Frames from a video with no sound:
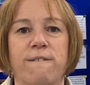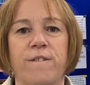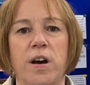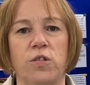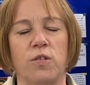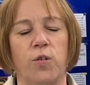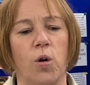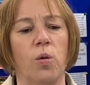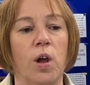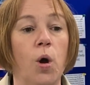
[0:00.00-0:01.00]
First of
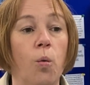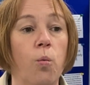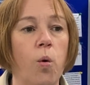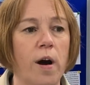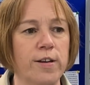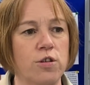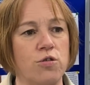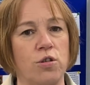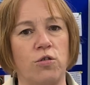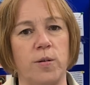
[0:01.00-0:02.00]
all, why
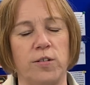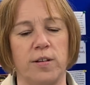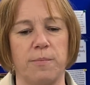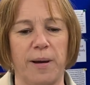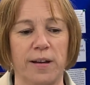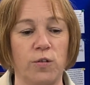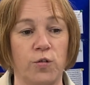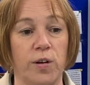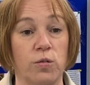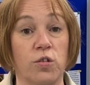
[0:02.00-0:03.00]
should you do it at the
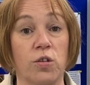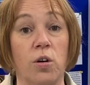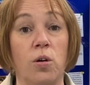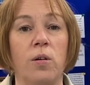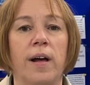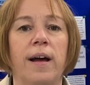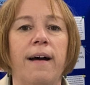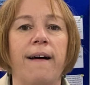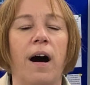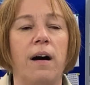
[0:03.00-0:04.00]
Beaconsfield School?
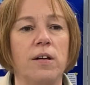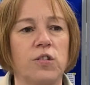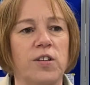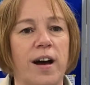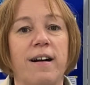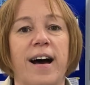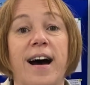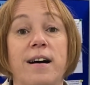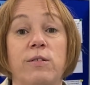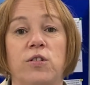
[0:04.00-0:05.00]
Answer,
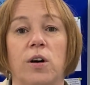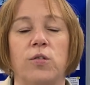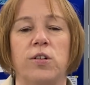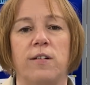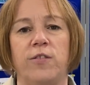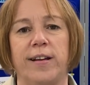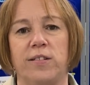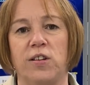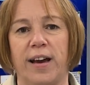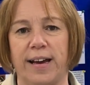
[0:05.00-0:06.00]
our results are
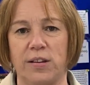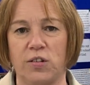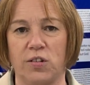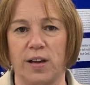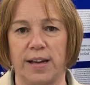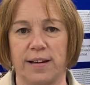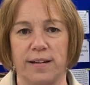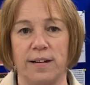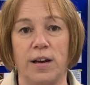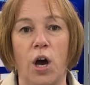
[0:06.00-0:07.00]
fantastic.
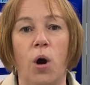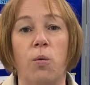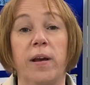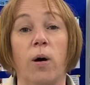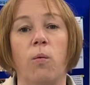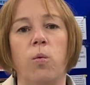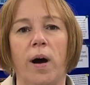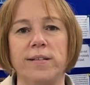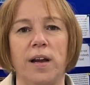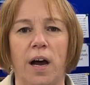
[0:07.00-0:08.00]
We got
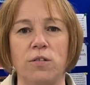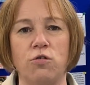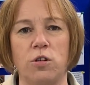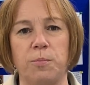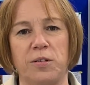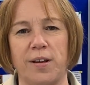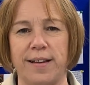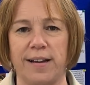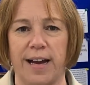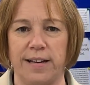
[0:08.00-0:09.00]

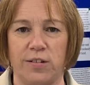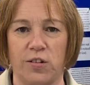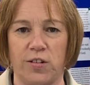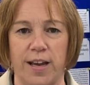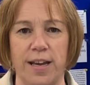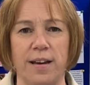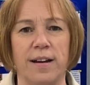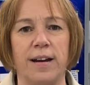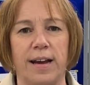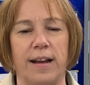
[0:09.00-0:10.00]
100% A to C
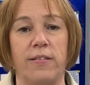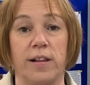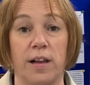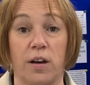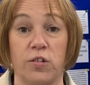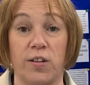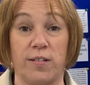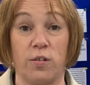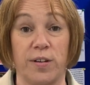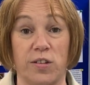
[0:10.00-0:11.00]
in the last
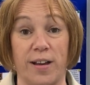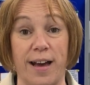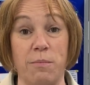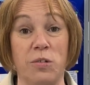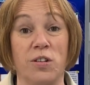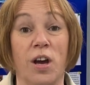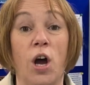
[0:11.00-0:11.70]
set of exams